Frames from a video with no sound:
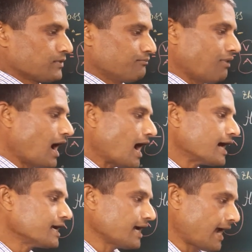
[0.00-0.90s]

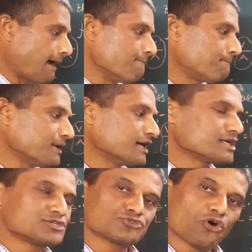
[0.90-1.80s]
why ampere
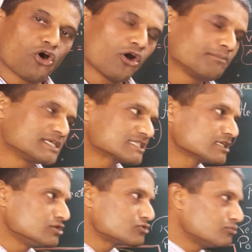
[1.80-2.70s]
into ohm is
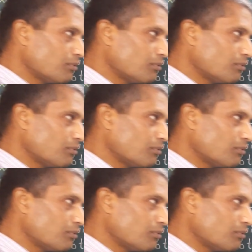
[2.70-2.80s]
equal to